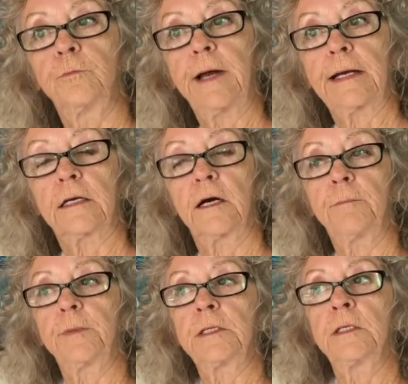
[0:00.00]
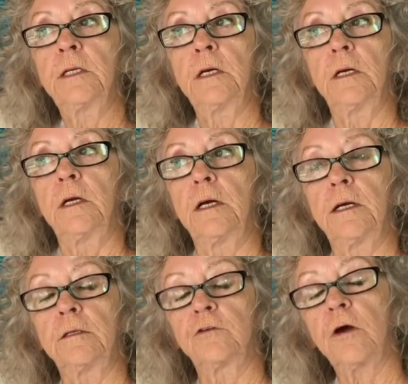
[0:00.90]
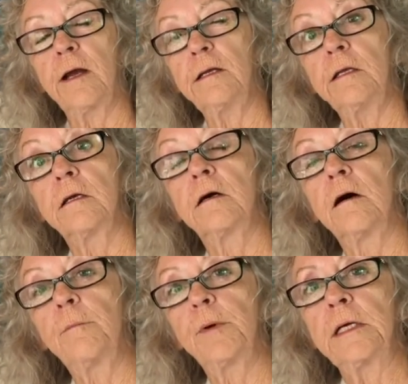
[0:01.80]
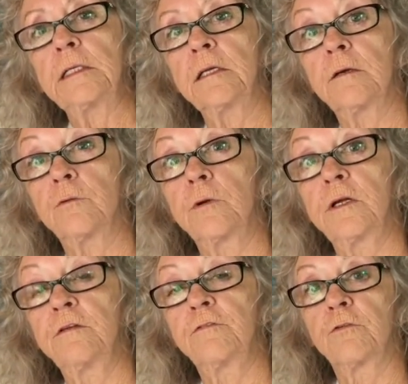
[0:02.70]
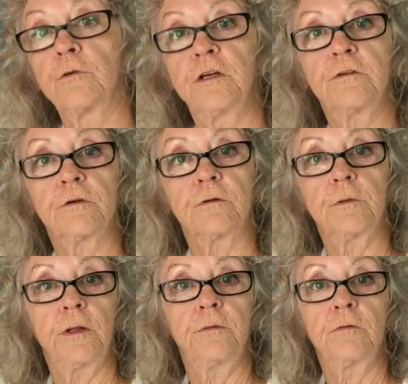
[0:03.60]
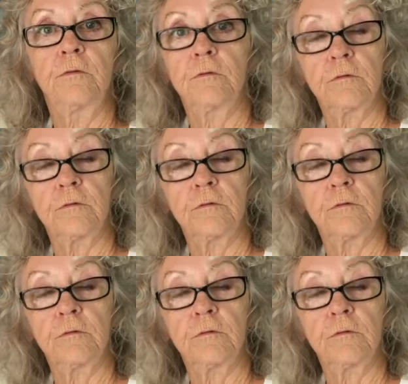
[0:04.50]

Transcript: pack up and tidy up and get ready for winter when